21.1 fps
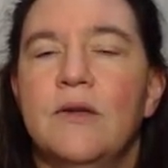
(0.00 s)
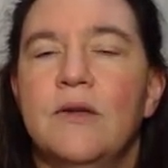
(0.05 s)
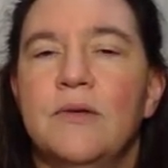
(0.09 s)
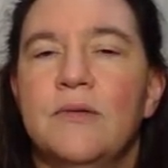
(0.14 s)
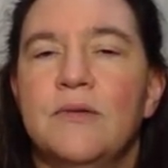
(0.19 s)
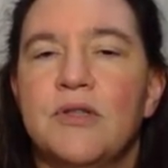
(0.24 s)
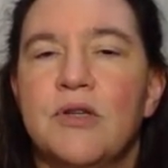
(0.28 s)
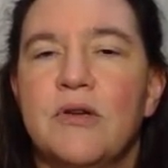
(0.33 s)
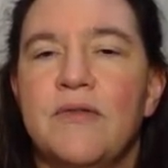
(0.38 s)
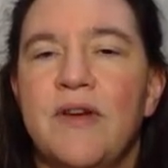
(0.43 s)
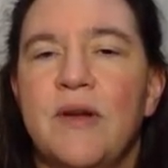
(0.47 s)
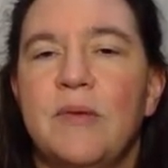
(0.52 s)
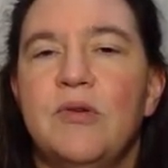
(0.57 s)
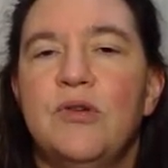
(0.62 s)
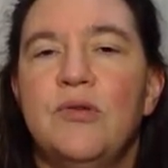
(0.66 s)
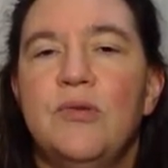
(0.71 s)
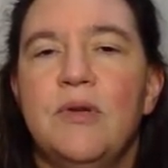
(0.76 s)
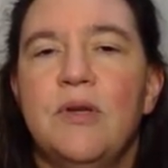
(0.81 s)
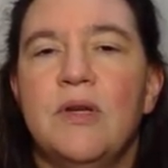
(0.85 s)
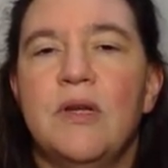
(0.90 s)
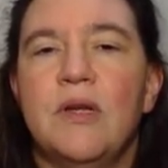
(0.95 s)
So if I'm
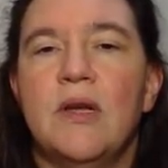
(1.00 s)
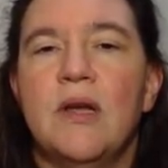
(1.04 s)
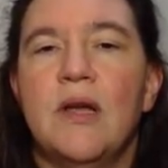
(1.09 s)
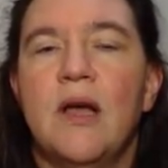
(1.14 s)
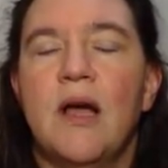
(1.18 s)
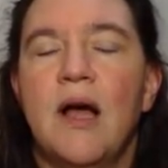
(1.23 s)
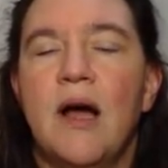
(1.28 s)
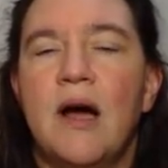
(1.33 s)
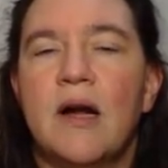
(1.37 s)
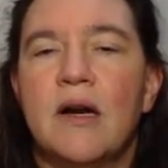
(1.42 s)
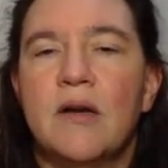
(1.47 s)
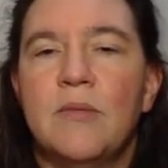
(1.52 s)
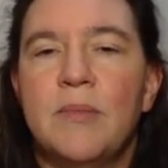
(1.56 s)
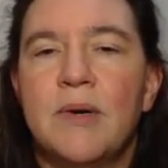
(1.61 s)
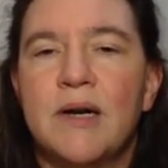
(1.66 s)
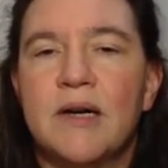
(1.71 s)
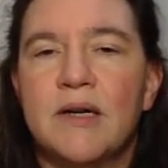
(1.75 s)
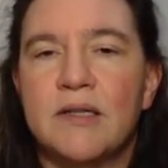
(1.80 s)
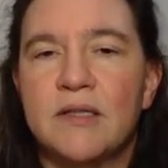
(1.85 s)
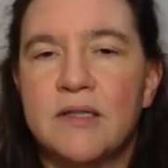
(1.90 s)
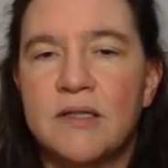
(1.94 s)
doing
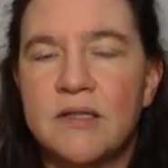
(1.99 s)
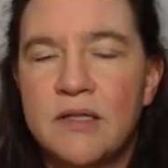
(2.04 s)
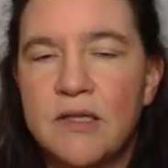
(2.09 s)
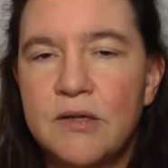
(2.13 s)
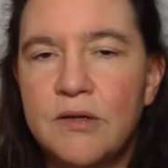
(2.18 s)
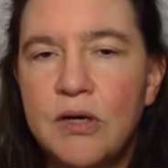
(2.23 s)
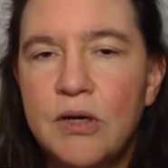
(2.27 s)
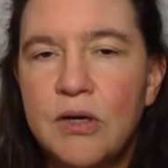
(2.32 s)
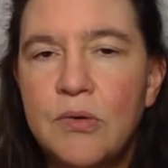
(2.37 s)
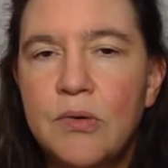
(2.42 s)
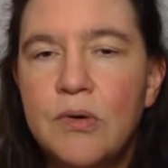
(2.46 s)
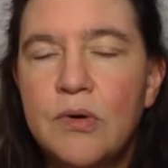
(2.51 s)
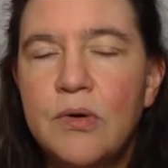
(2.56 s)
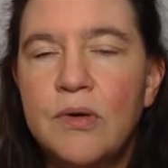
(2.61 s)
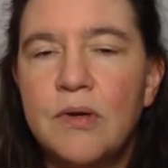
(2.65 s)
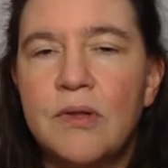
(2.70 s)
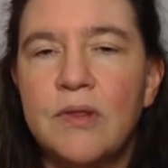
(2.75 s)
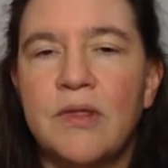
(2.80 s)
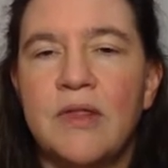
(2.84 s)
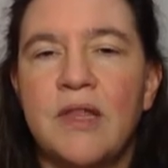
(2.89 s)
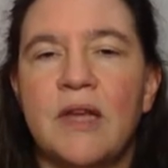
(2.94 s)
Hadamard 0,
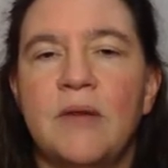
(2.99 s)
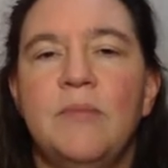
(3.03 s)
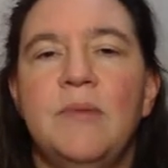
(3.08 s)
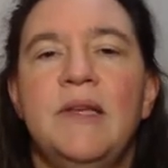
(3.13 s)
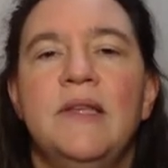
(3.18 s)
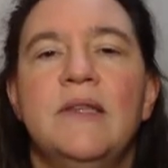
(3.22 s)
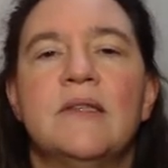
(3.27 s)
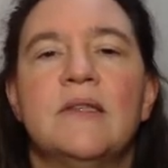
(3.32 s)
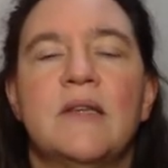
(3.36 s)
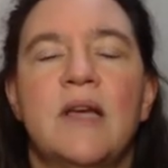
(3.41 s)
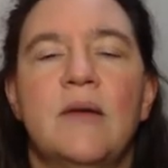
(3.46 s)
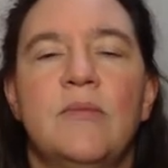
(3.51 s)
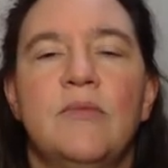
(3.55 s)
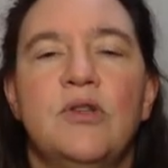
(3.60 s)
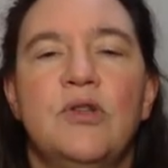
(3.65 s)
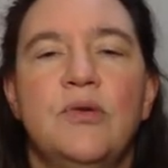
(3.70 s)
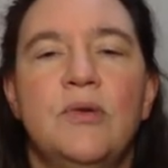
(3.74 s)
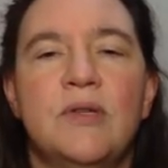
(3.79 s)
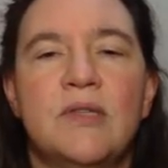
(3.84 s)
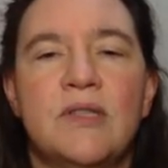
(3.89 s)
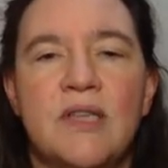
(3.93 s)
that means I'm
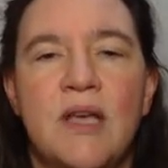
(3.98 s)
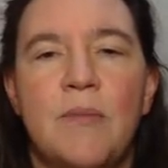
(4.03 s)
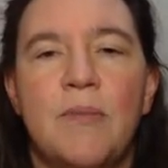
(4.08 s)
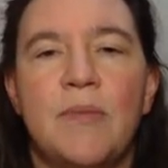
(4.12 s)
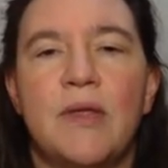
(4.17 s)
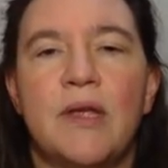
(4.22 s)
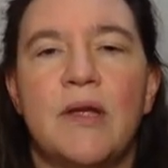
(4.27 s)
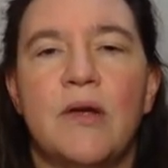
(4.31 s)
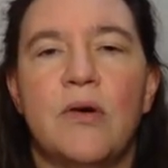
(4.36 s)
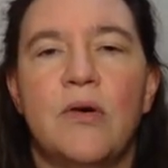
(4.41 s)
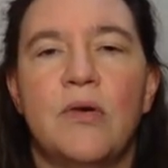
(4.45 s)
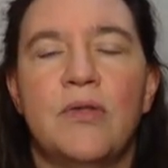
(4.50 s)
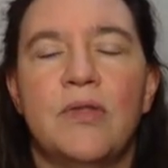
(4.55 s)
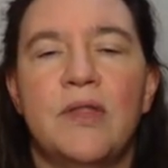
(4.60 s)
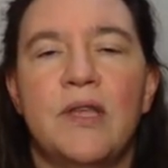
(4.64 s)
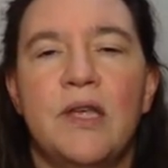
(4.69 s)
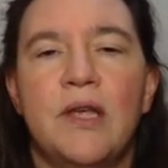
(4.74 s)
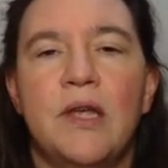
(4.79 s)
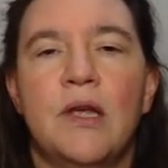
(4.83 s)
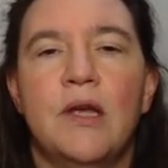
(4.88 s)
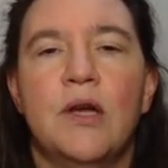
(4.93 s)
doing something on
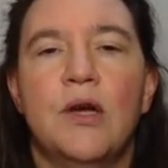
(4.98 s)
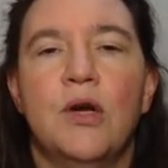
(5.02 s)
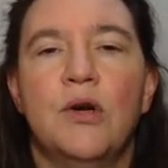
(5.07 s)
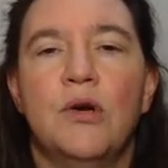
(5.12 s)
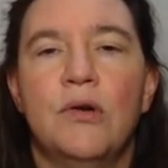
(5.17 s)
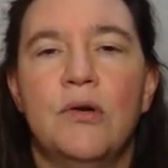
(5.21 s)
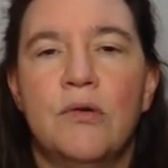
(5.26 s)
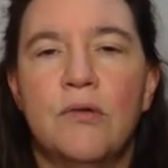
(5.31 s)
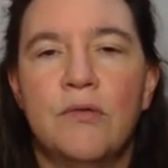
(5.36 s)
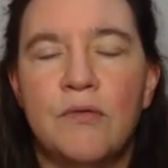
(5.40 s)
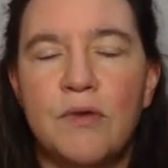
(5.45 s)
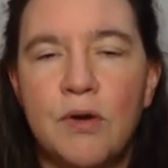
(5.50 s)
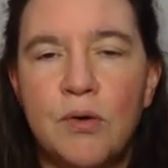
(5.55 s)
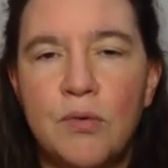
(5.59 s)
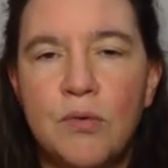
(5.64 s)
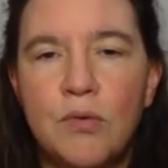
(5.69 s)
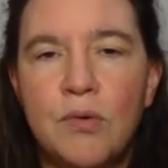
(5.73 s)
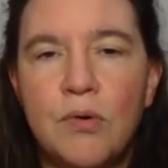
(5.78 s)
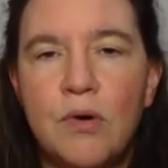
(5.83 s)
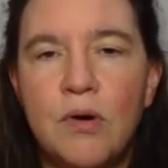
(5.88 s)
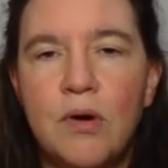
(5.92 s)
the
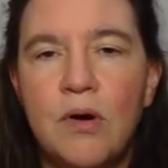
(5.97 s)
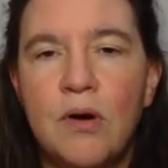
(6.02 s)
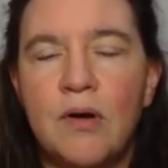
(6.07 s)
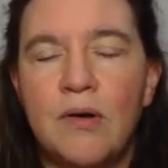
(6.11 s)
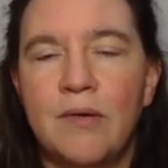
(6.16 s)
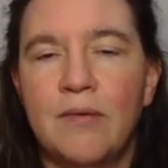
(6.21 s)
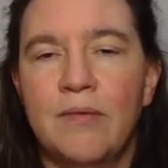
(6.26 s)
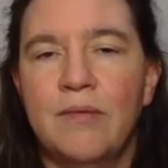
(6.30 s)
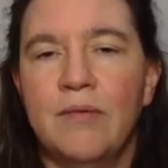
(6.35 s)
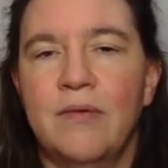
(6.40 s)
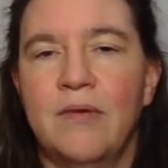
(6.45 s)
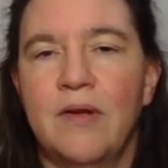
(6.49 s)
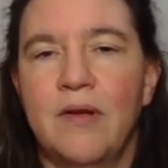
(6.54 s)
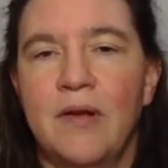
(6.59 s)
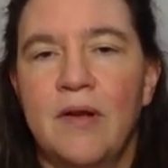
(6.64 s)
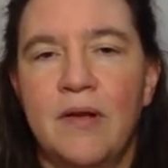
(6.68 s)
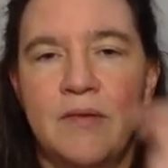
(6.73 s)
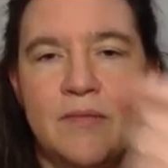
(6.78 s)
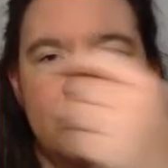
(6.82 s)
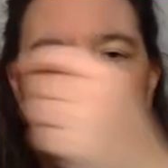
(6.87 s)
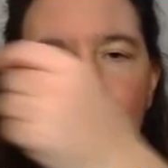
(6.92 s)
row
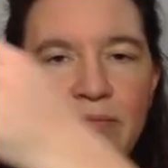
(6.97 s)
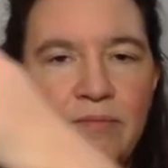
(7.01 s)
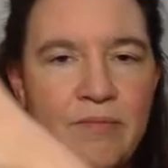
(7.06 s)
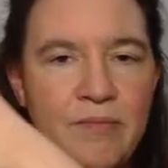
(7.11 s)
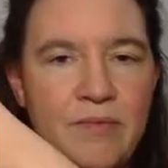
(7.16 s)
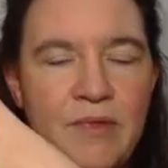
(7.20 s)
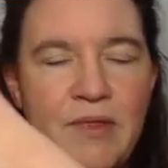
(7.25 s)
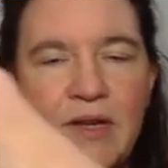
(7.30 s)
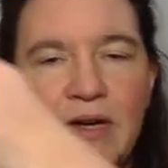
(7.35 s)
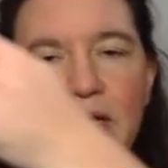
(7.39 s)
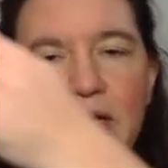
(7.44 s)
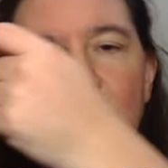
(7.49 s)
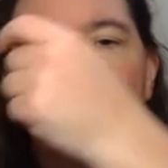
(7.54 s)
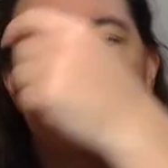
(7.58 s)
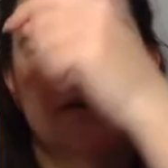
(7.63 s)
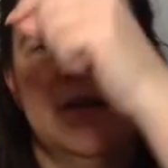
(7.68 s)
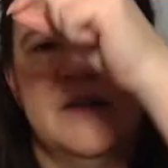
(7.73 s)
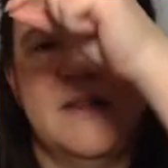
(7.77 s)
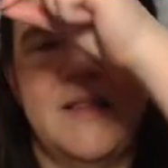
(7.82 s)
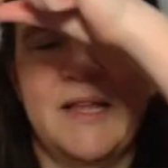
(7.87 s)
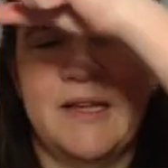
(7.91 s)
there,
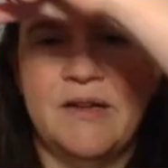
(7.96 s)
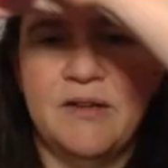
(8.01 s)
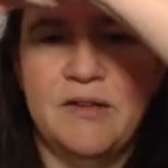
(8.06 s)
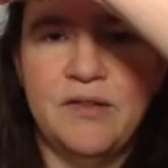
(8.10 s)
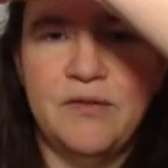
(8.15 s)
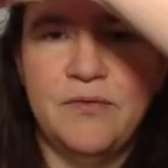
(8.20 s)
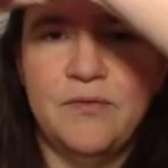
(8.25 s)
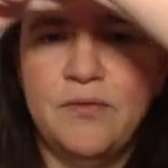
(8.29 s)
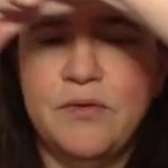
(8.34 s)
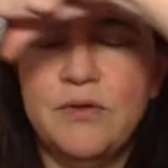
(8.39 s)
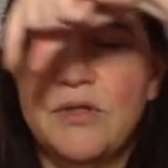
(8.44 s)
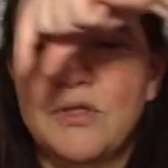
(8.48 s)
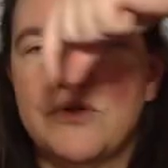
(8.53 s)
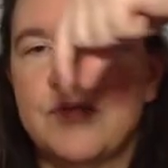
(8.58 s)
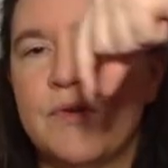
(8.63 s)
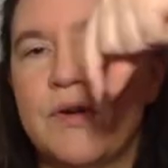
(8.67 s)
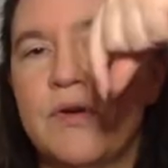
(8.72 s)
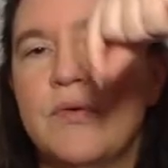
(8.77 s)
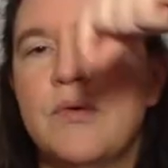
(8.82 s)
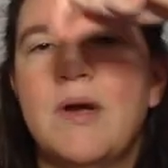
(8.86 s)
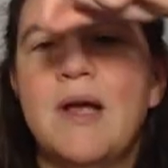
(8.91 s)
like on the first
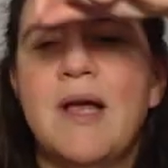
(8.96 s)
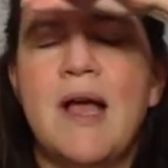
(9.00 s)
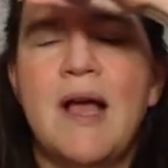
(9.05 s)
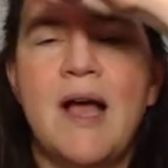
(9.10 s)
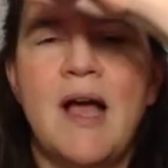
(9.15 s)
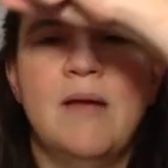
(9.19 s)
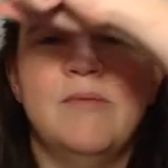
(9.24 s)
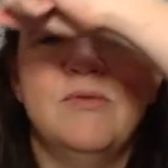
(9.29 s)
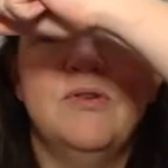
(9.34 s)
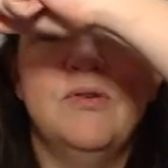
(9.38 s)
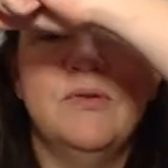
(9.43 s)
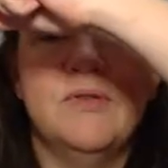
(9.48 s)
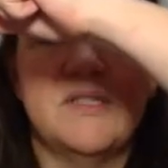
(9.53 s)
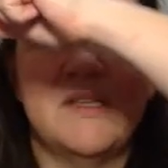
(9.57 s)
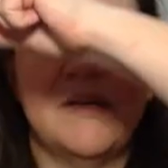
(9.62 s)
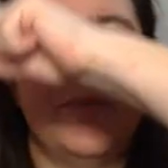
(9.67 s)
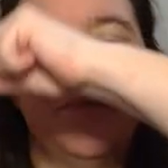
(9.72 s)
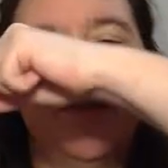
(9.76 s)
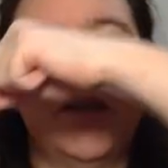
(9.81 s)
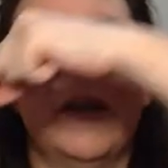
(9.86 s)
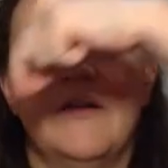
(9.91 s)
row, I'm doing
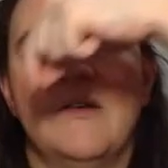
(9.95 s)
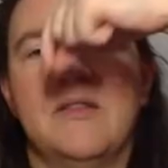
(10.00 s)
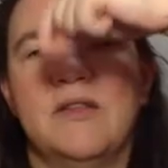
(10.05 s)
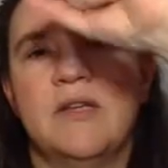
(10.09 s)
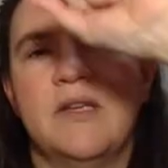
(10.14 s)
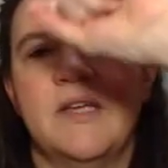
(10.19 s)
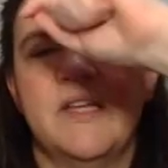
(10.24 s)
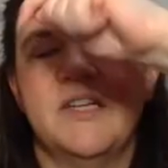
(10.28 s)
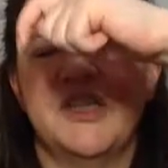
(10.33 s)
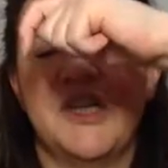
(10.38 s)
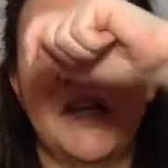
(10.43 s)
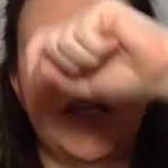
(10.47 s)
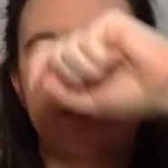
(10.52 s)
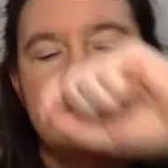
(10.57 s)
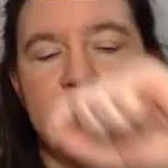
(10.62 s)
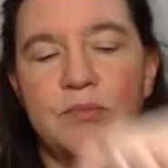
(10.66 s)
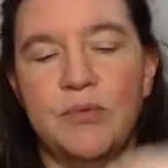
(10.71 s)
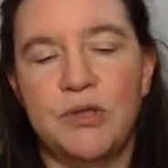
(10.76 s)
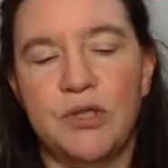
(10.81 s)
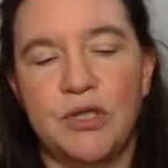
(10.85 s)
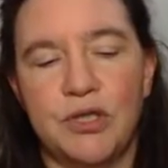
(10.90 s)
something on the
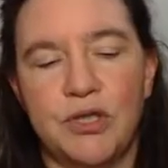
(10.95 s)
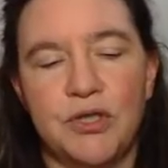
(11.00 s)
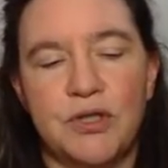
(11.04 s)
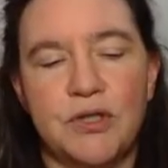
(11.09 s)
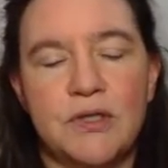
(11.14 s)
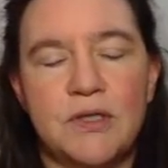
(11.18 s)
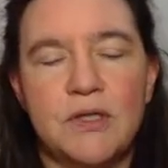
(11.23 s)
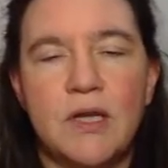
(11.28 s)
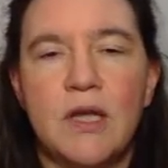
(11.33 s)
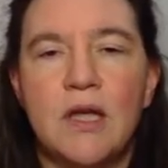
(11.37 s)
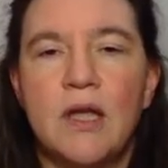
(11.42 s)
adjacent positions.